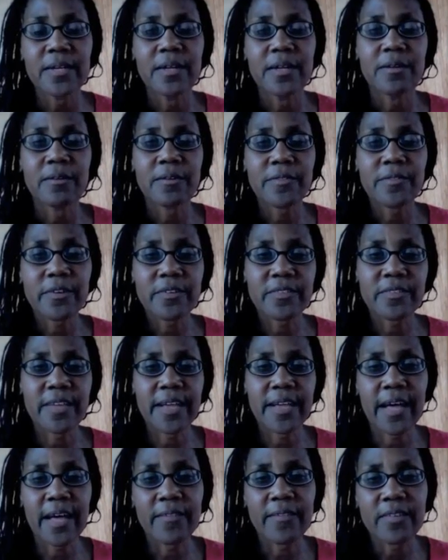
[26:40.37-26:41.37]
Well, first
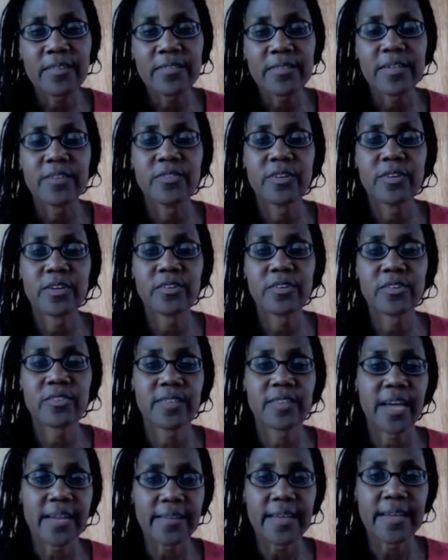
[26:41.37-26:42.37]
thing, obviously, is you could just
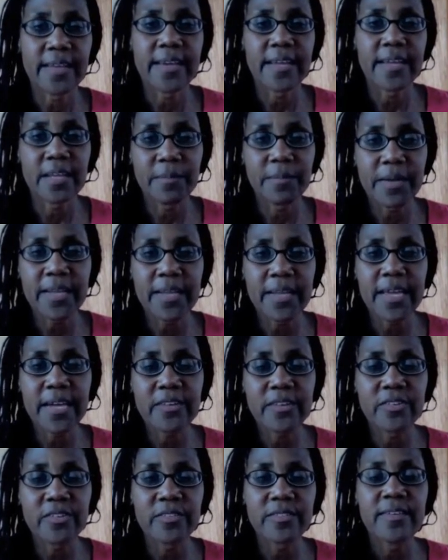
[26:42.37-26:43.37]
not take any
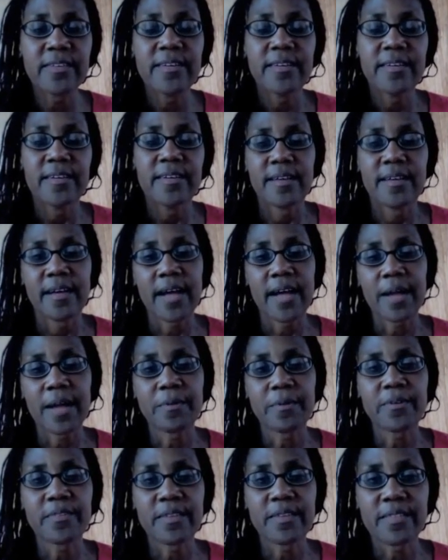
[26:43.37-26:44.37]
medications. I
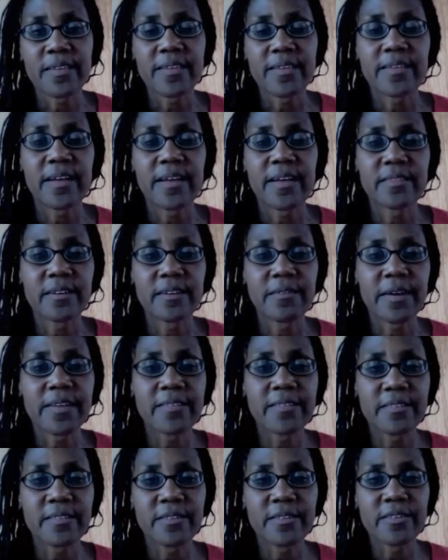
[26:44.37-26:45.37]
personally think that's a great
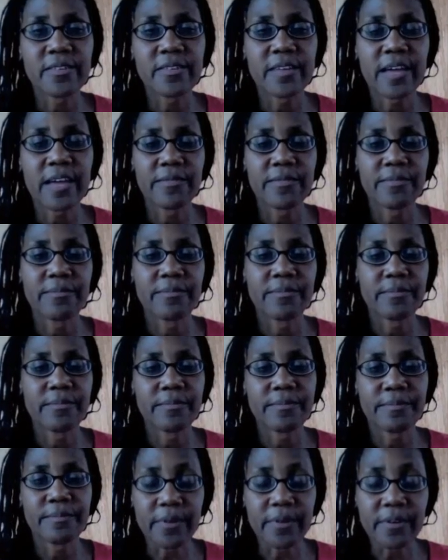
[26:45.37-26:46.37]
solution. I've
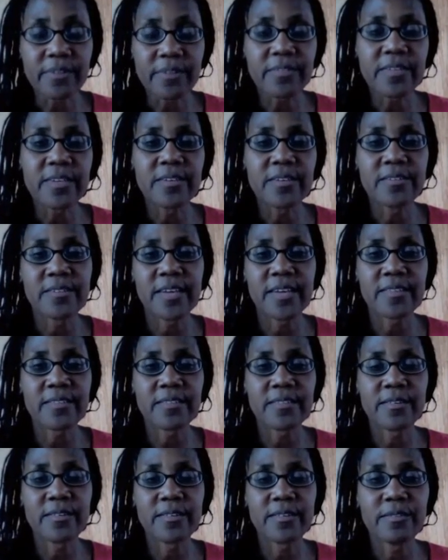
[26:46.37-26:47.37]
personally used that
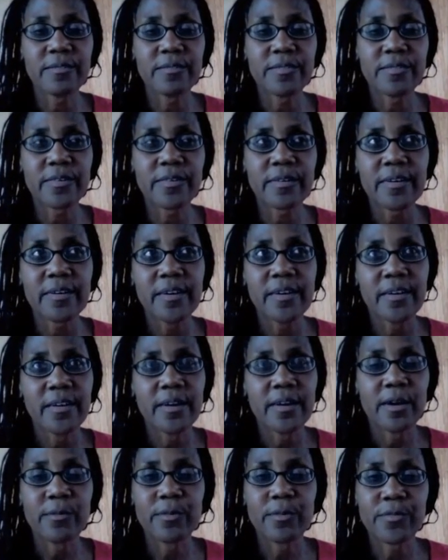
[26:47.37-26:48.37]
solution for
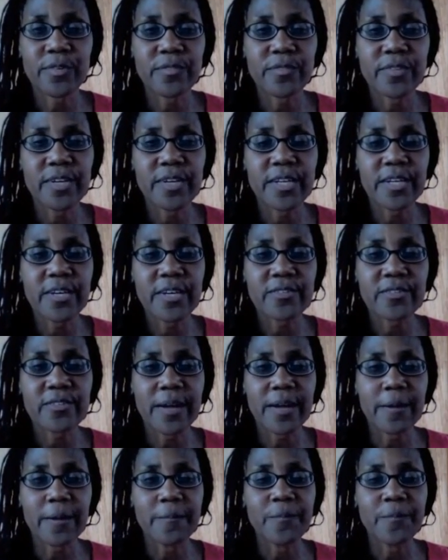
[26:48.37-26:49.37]
over 15 years
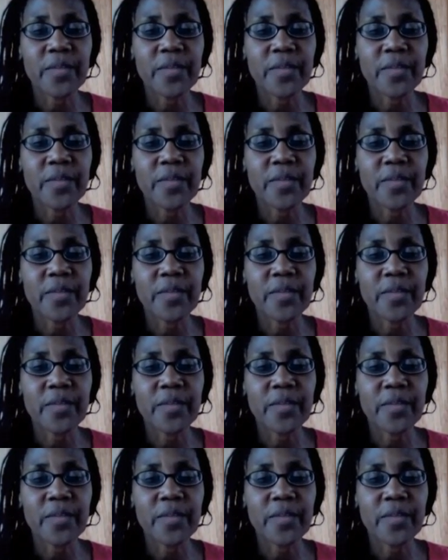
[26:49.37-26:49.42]
now.